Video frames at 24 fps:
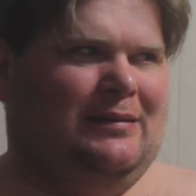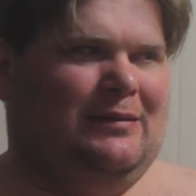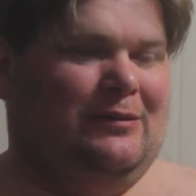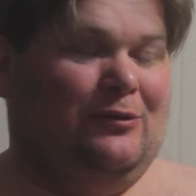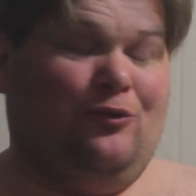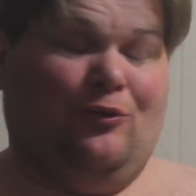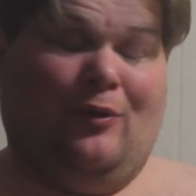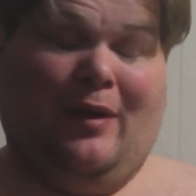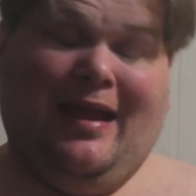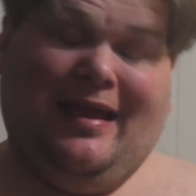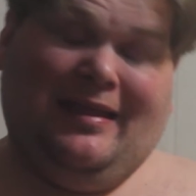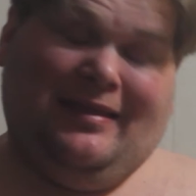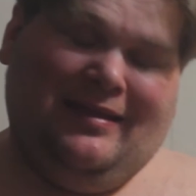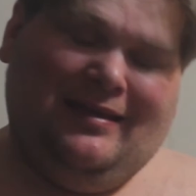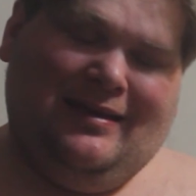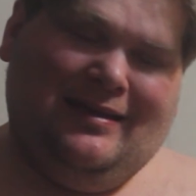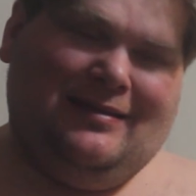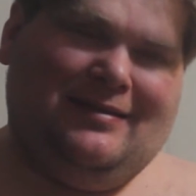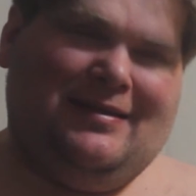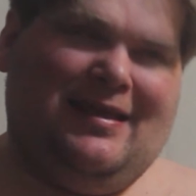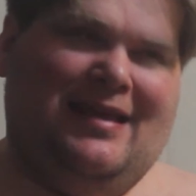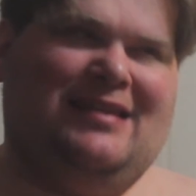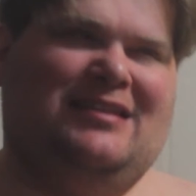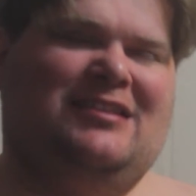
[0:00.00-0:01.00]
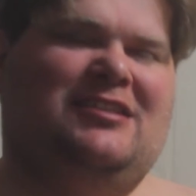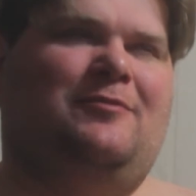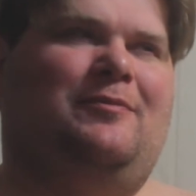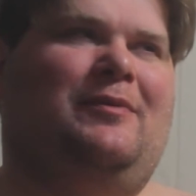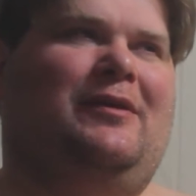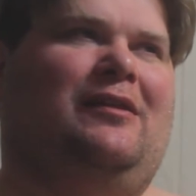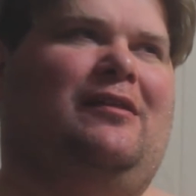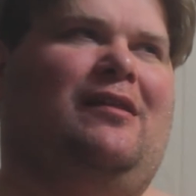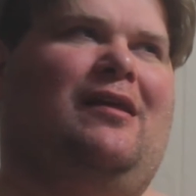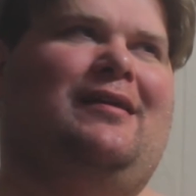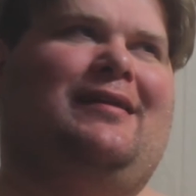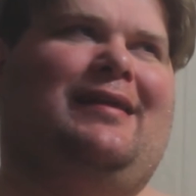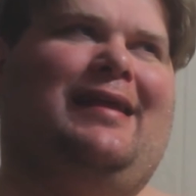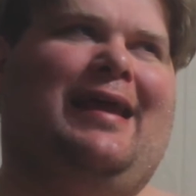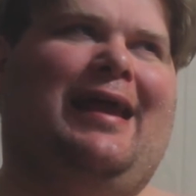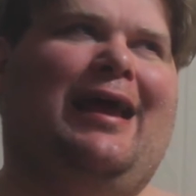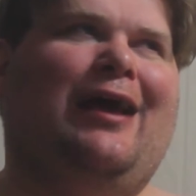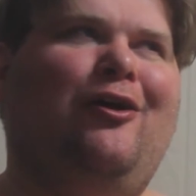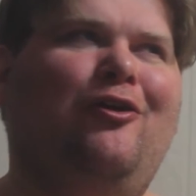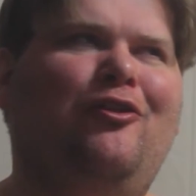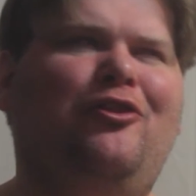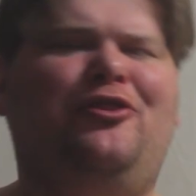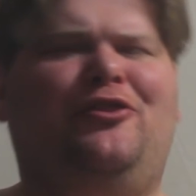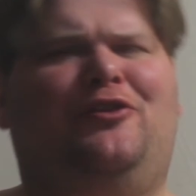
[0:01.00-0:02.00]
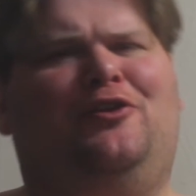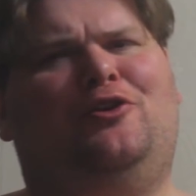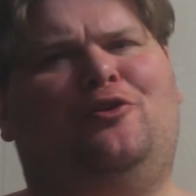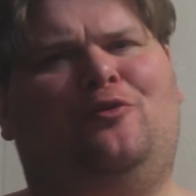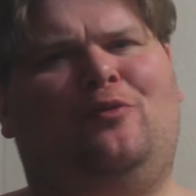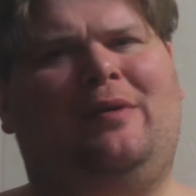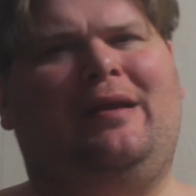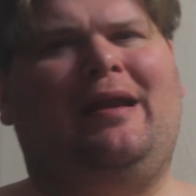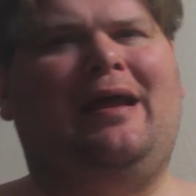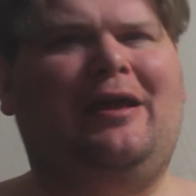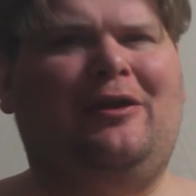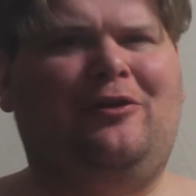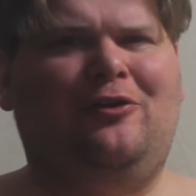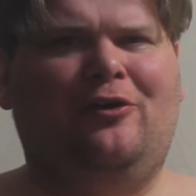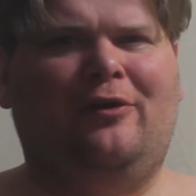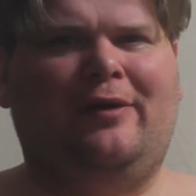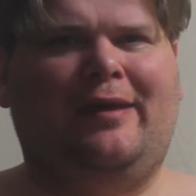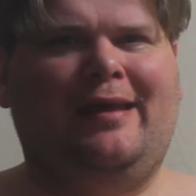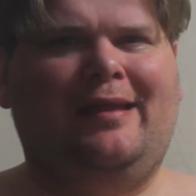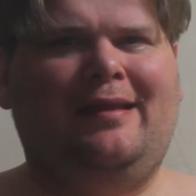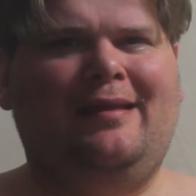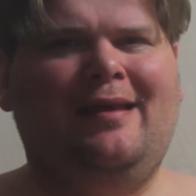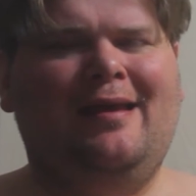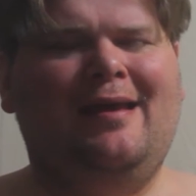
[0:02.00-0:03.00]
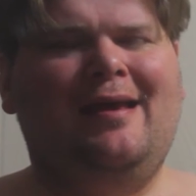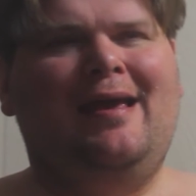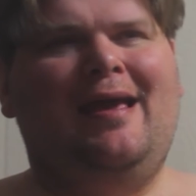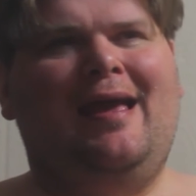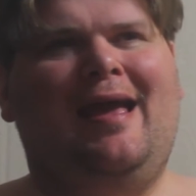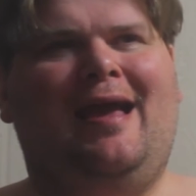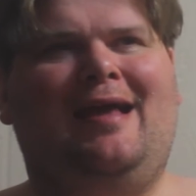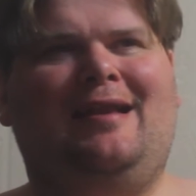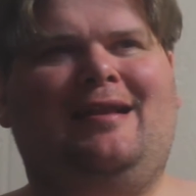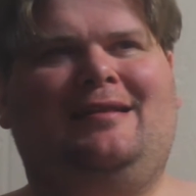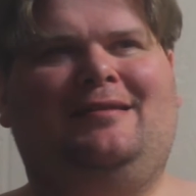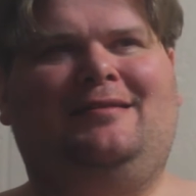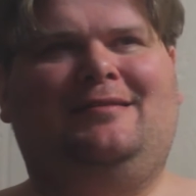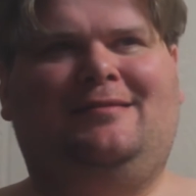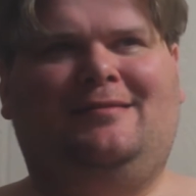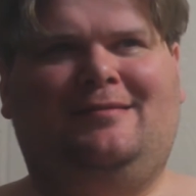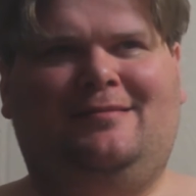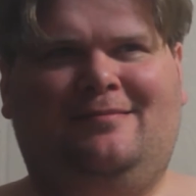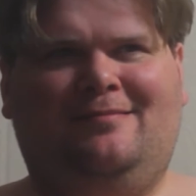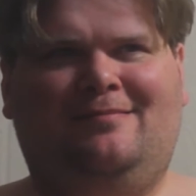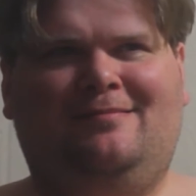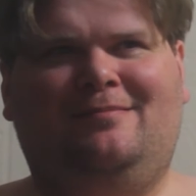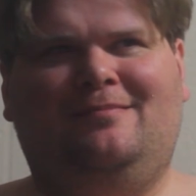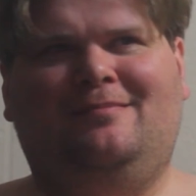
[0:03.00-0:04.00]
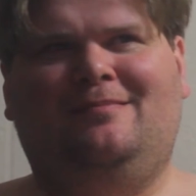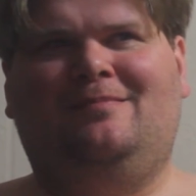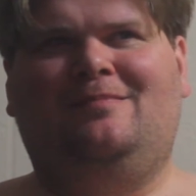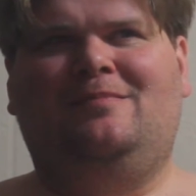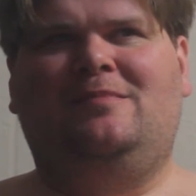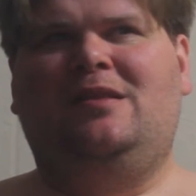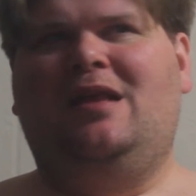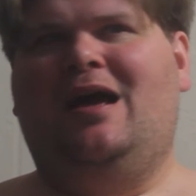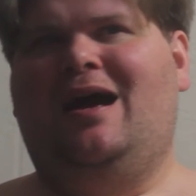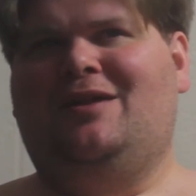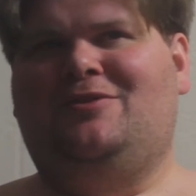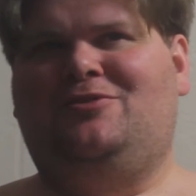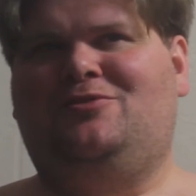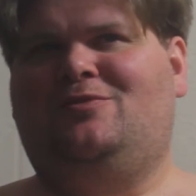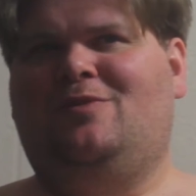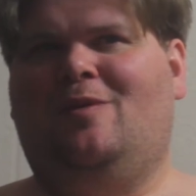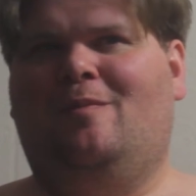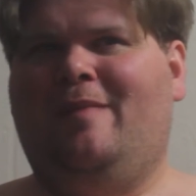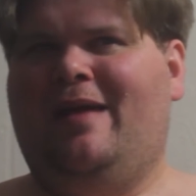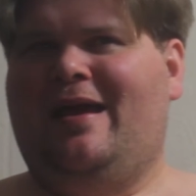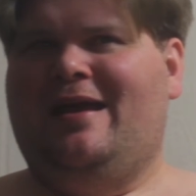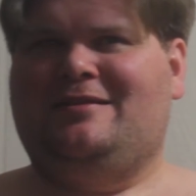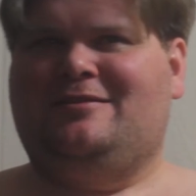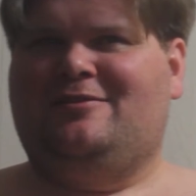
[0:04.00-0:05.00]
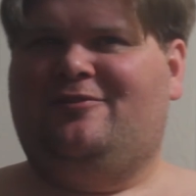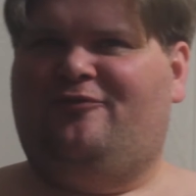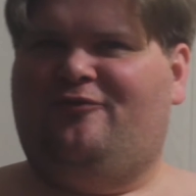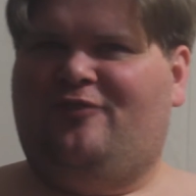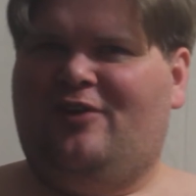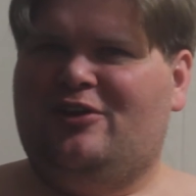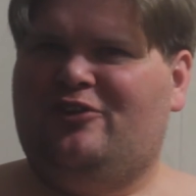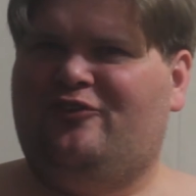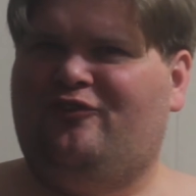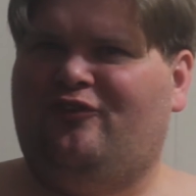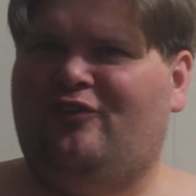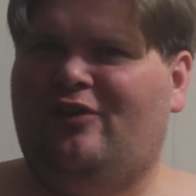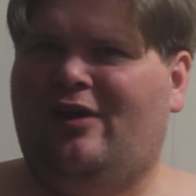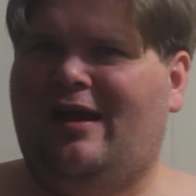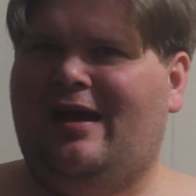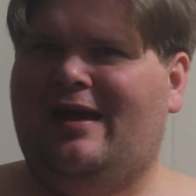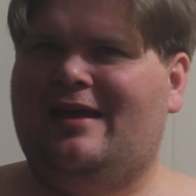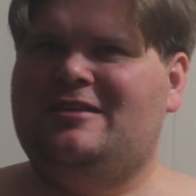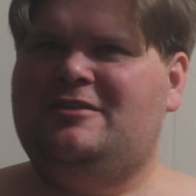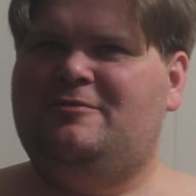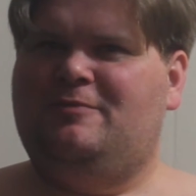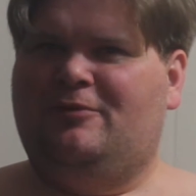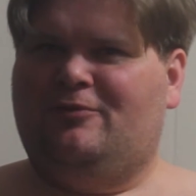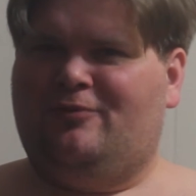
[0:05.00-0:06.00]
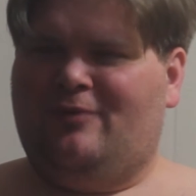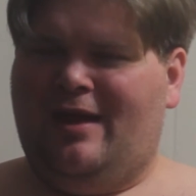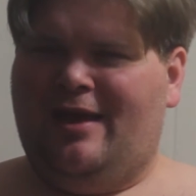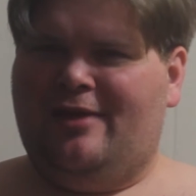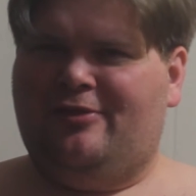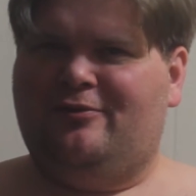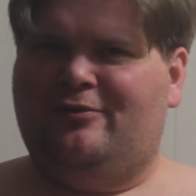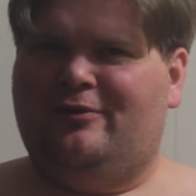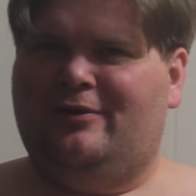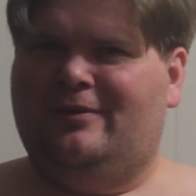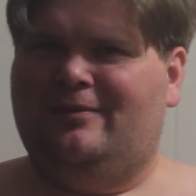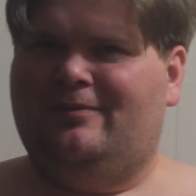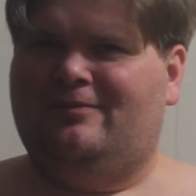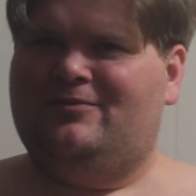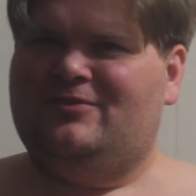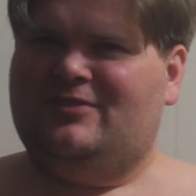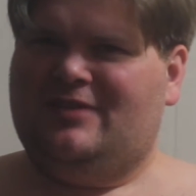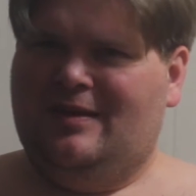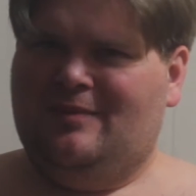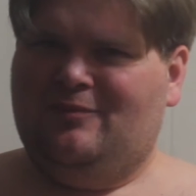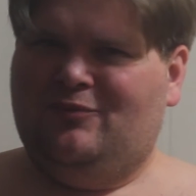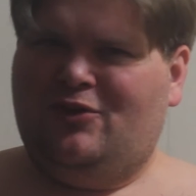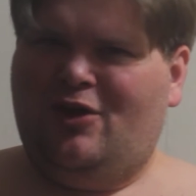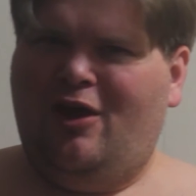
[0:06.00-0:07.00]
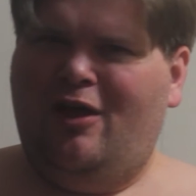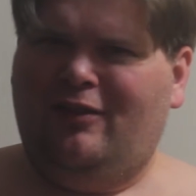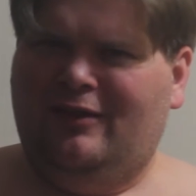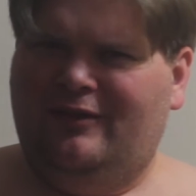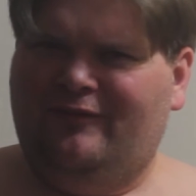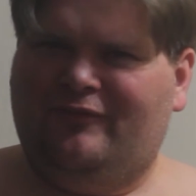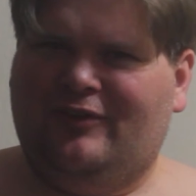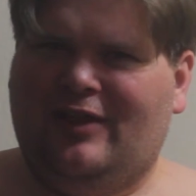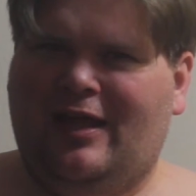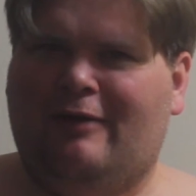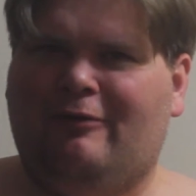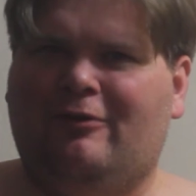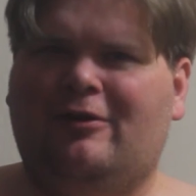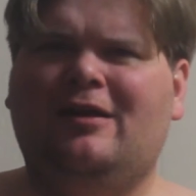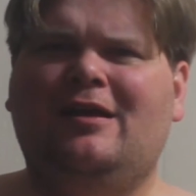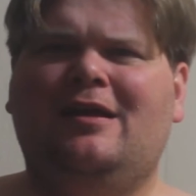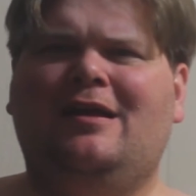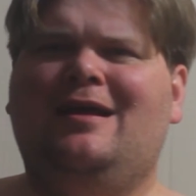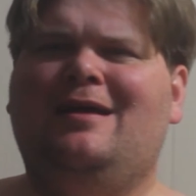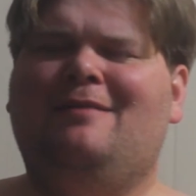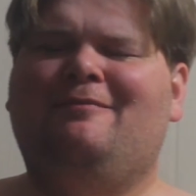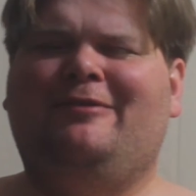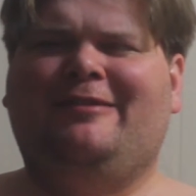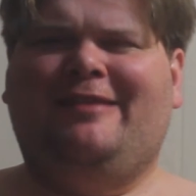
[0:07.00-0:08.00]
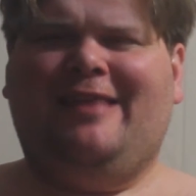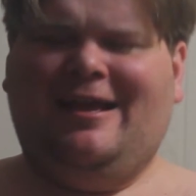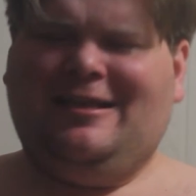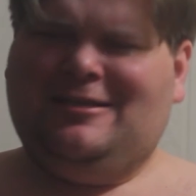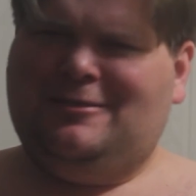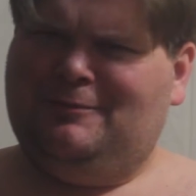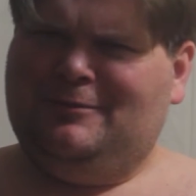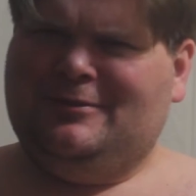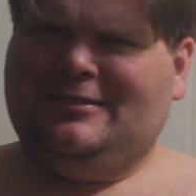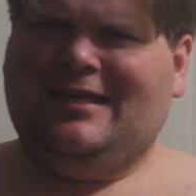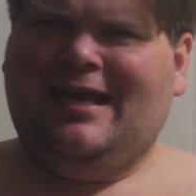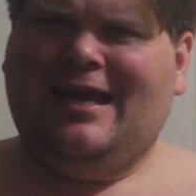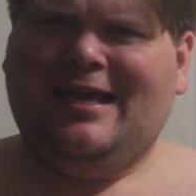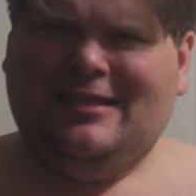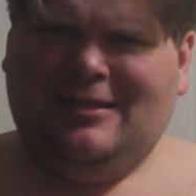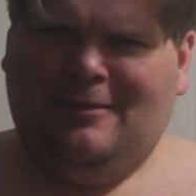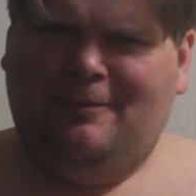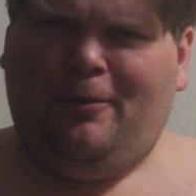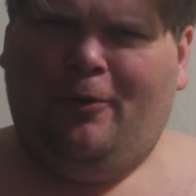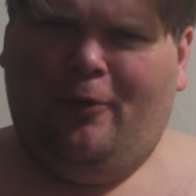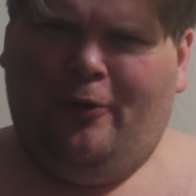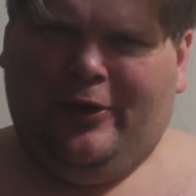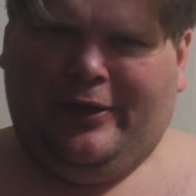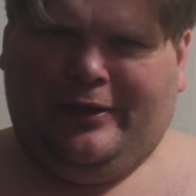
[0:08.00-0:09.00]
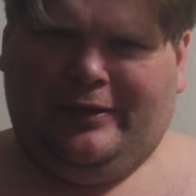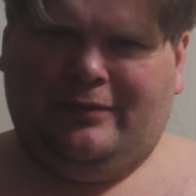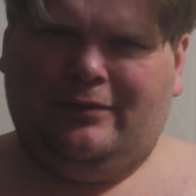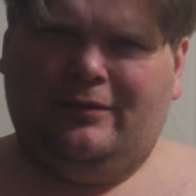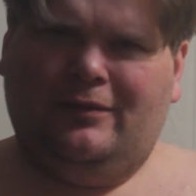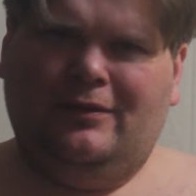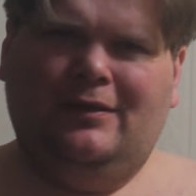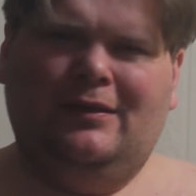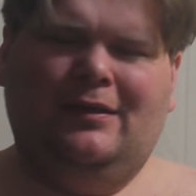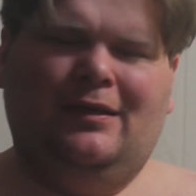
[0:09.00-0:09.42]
Granted, it tends to be a lot healthier when I cook it, and it's not a mass of French fries, but rather a steamed cauliflower, but that's beside the point.